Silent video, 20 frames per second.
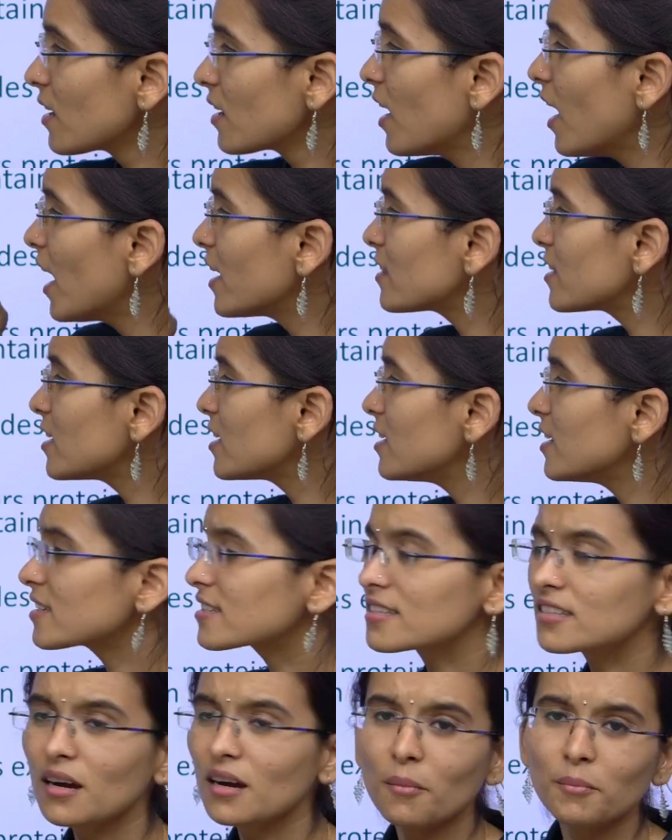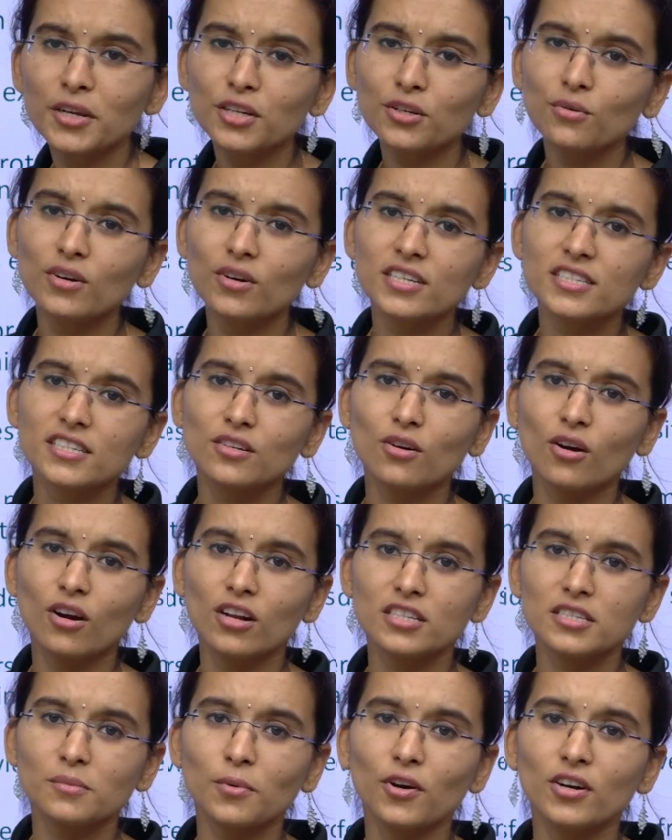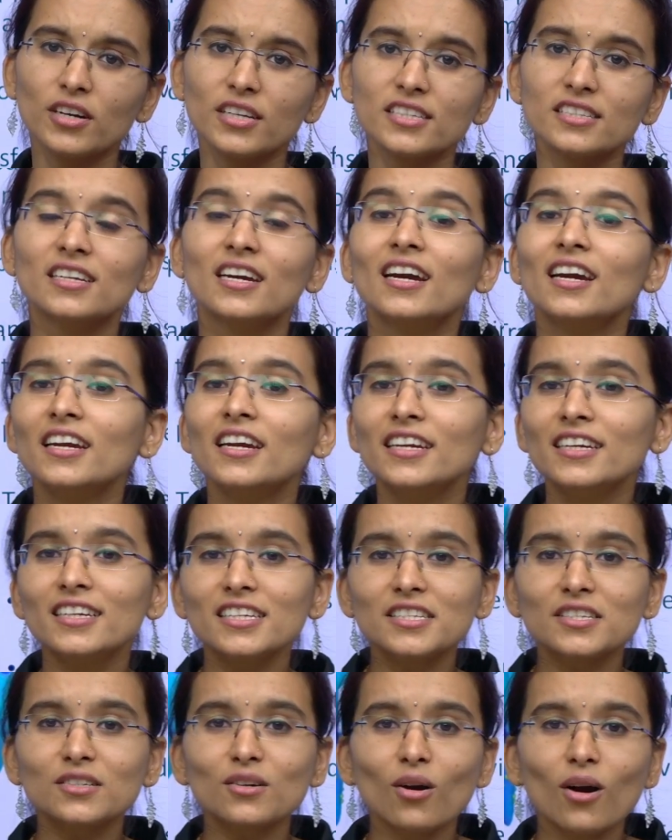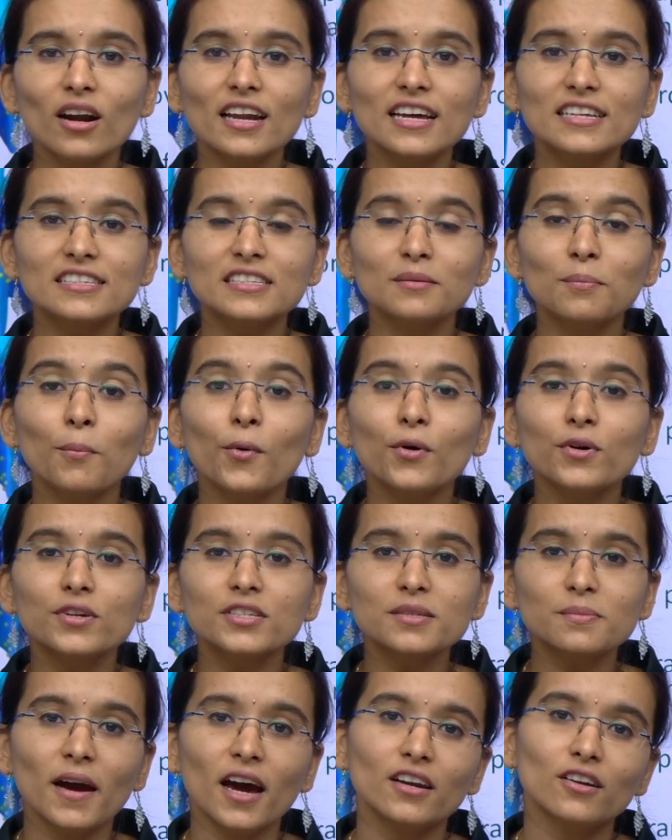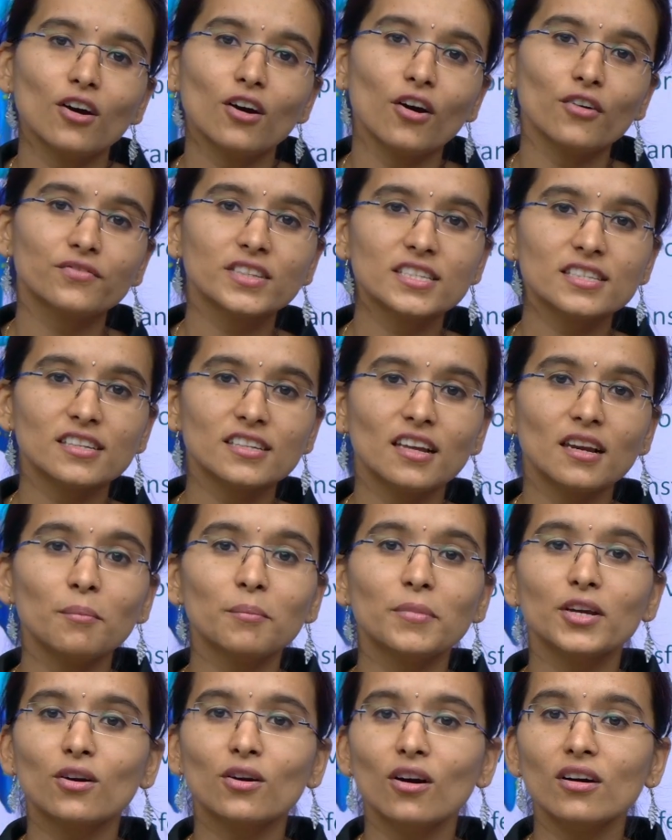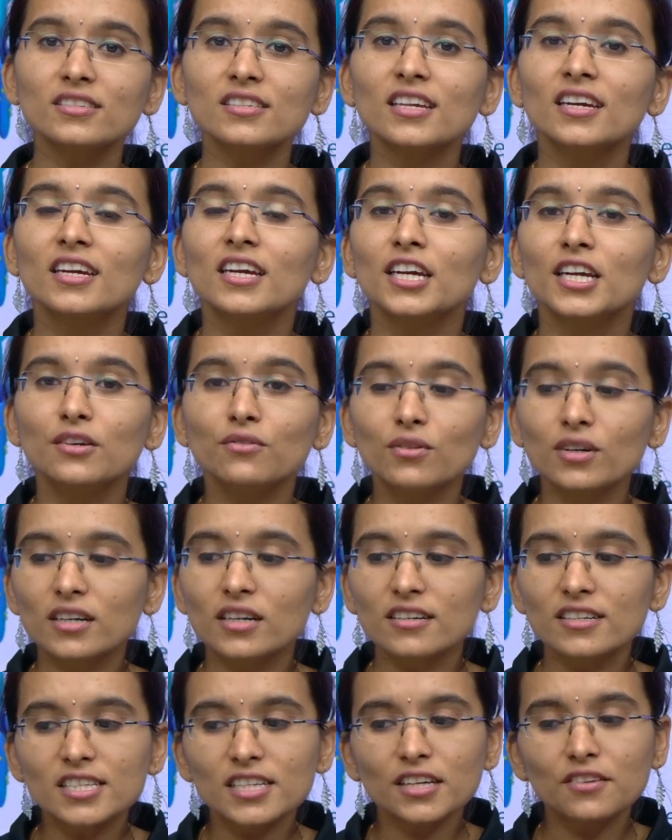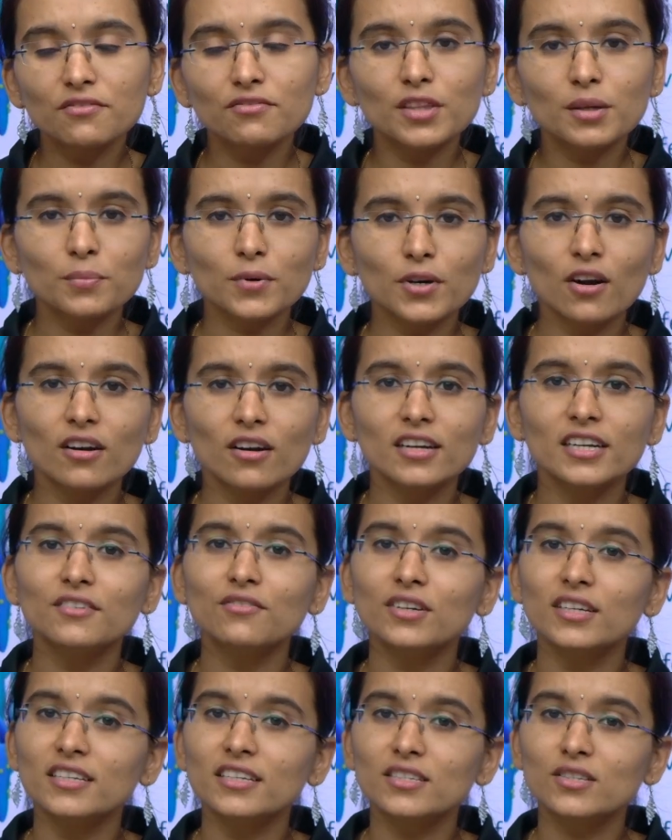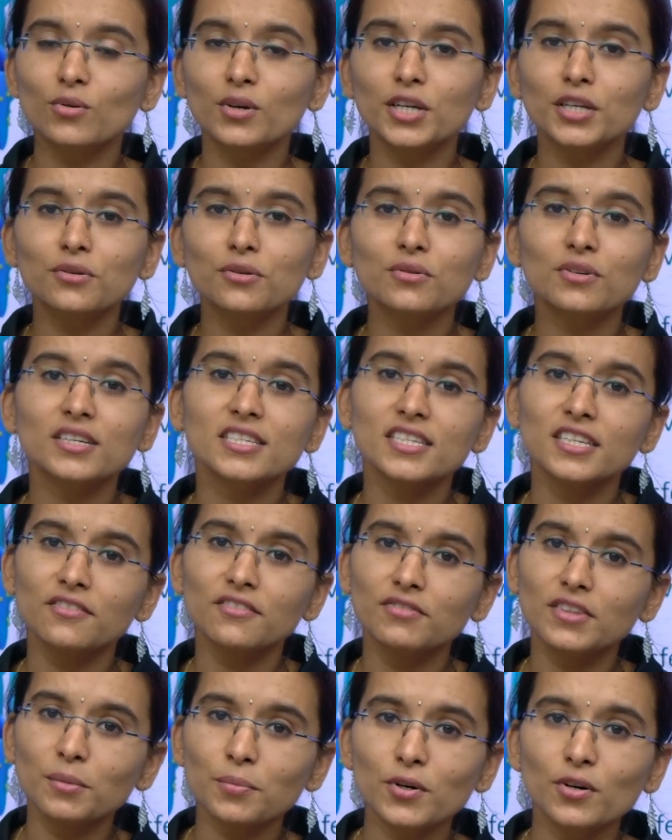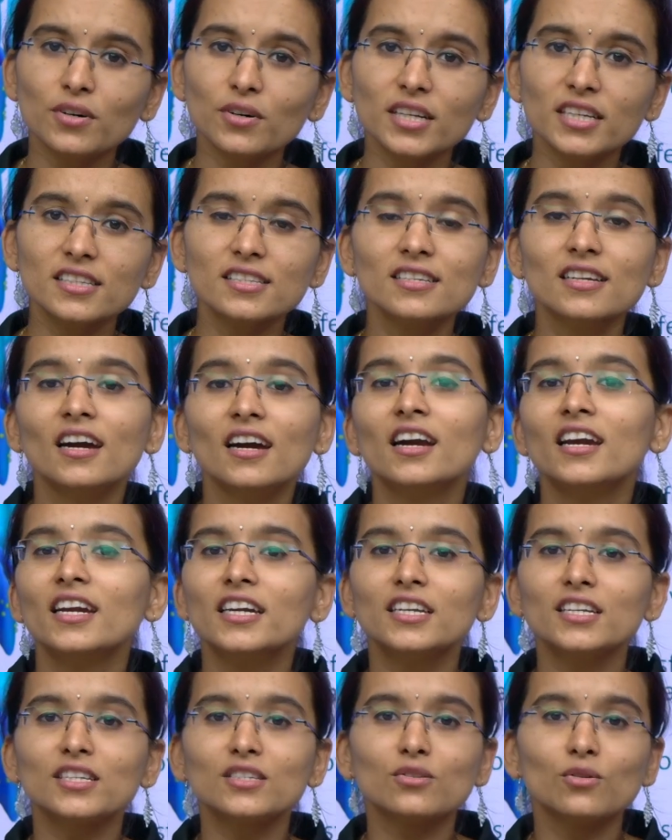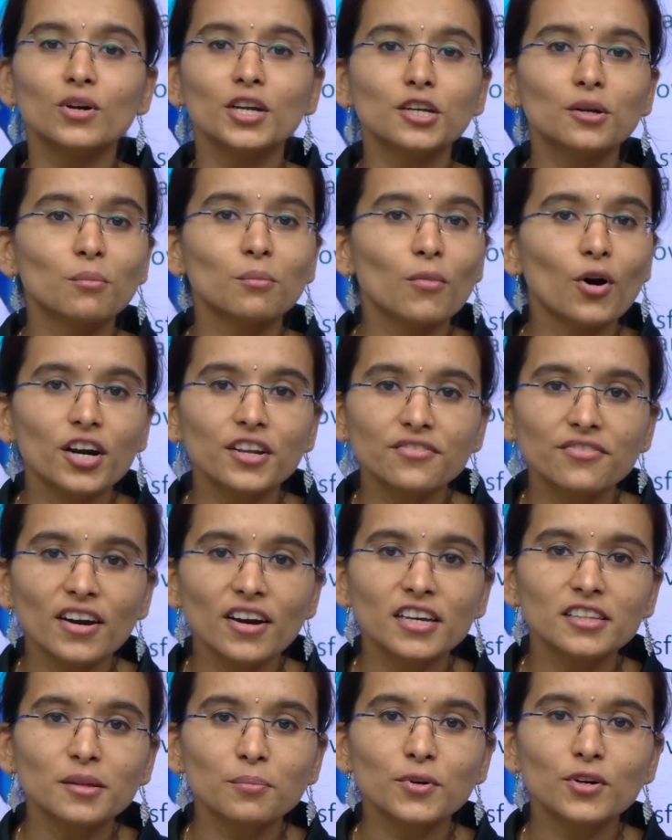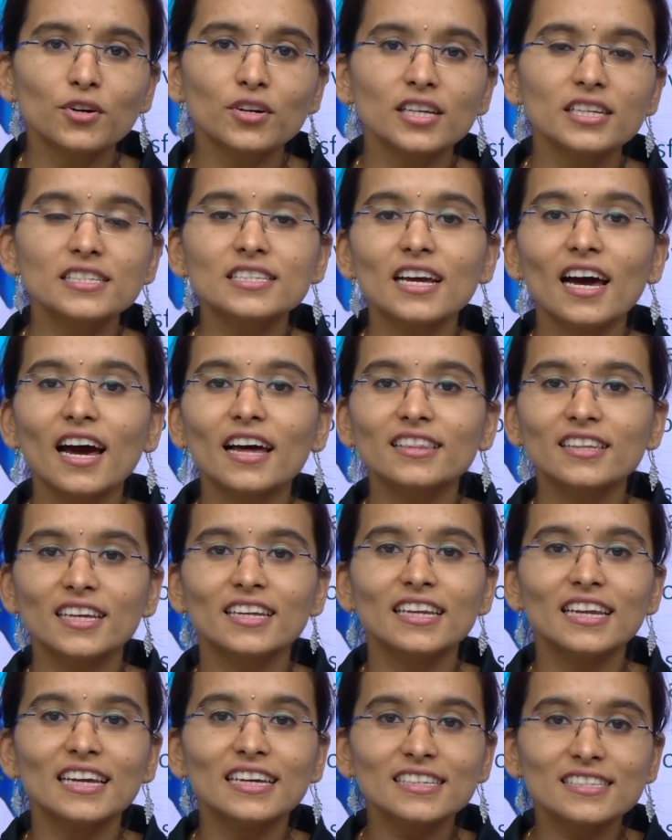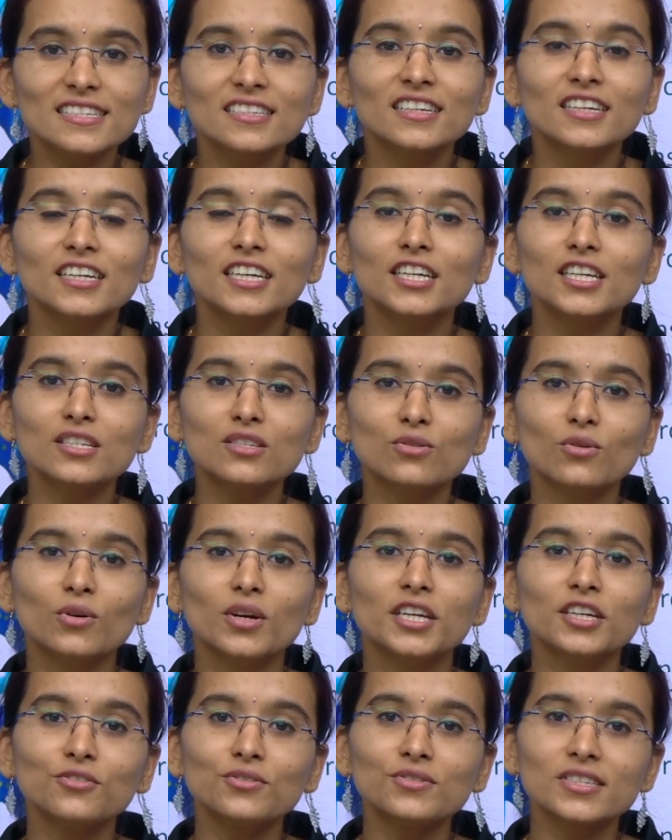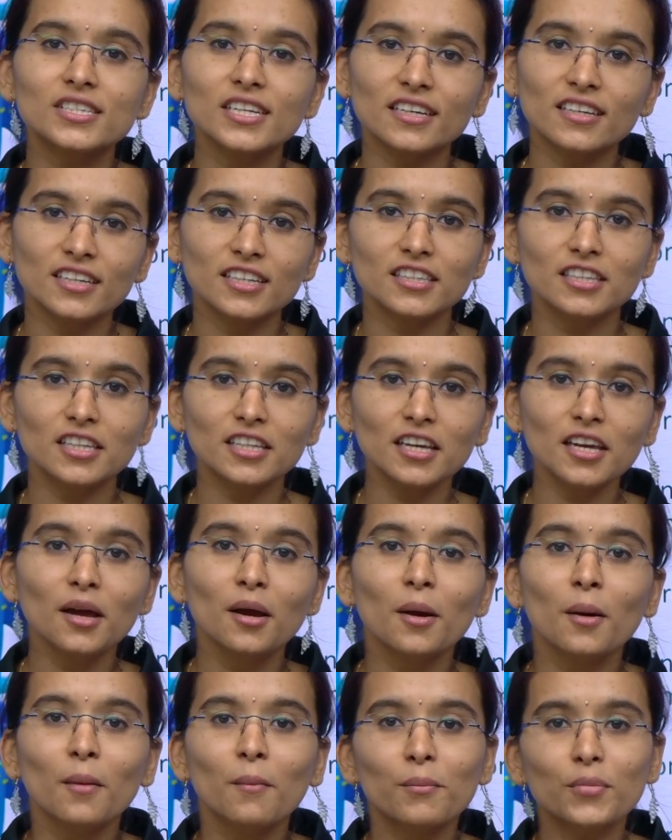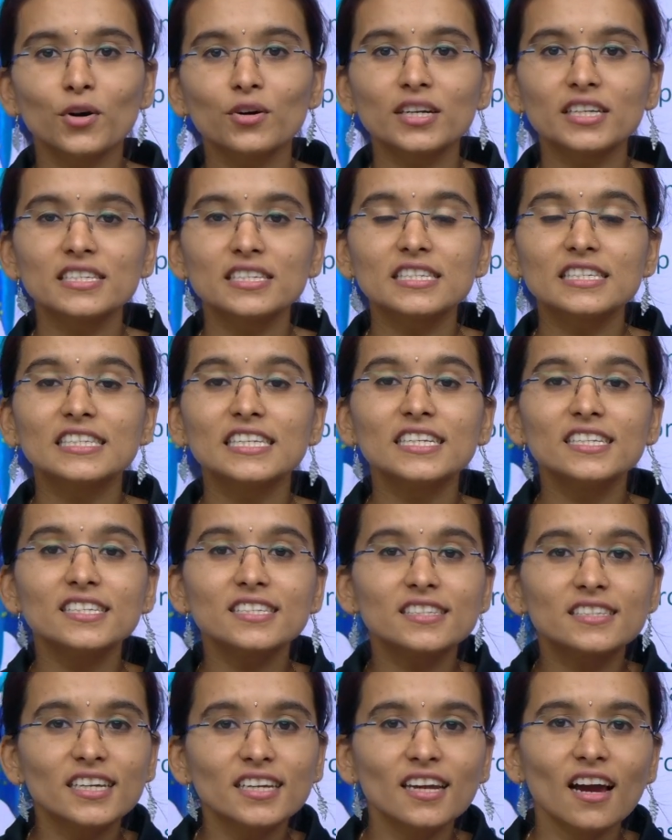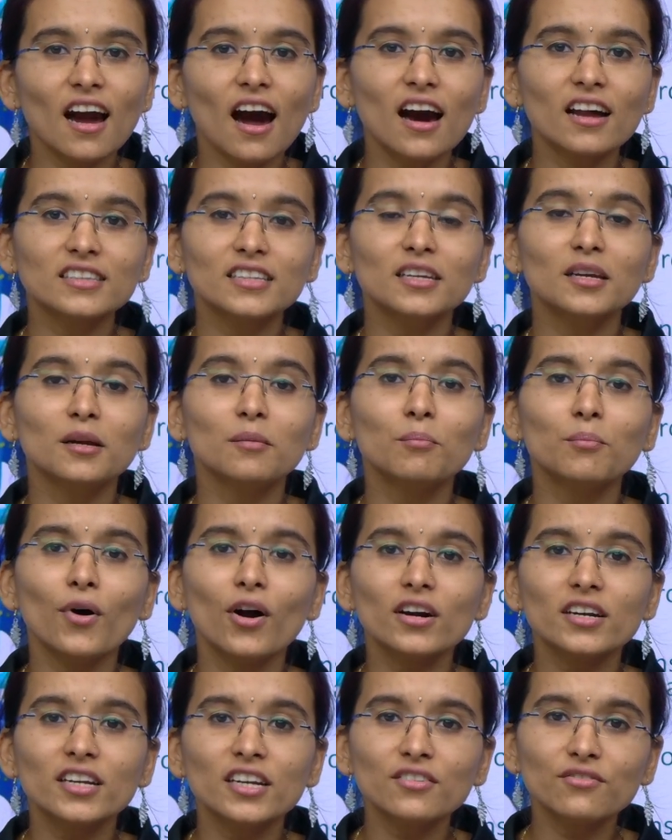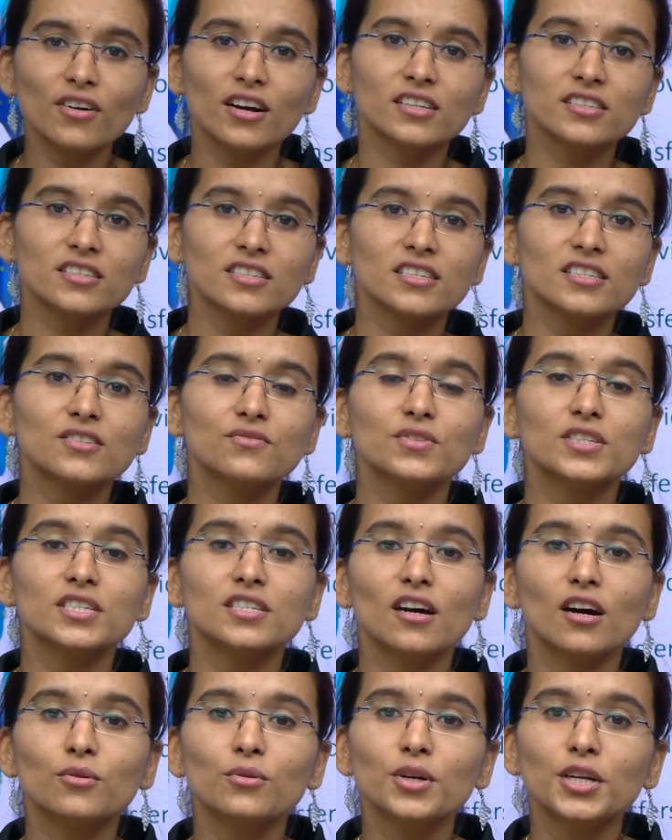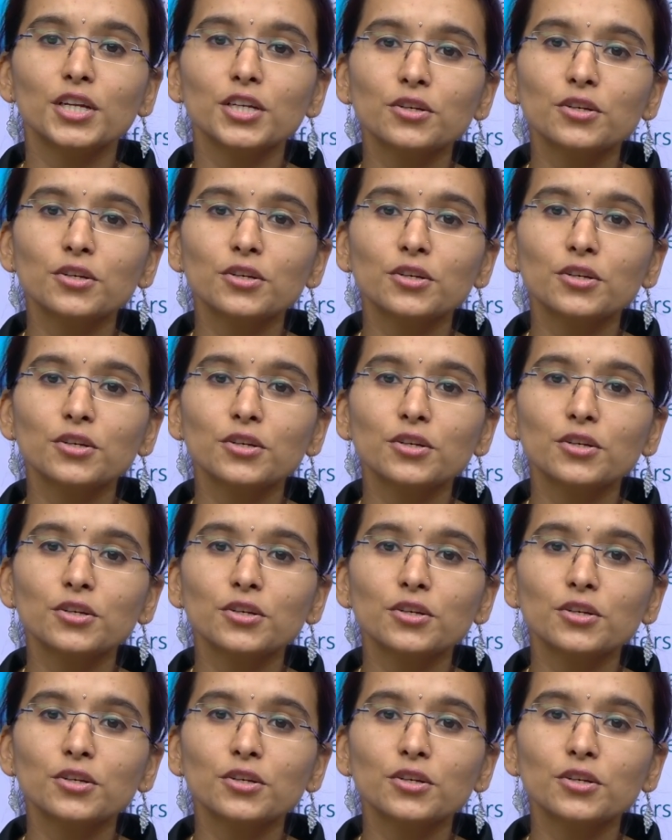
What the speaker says: And then next, coming towards the Golgi bodies, it is called as the postman of the cell because it will receive the it is going to receive the proteins, it is going to modify the proteins, and then next it is going to secrete the proteins. These three are the important functions which are going to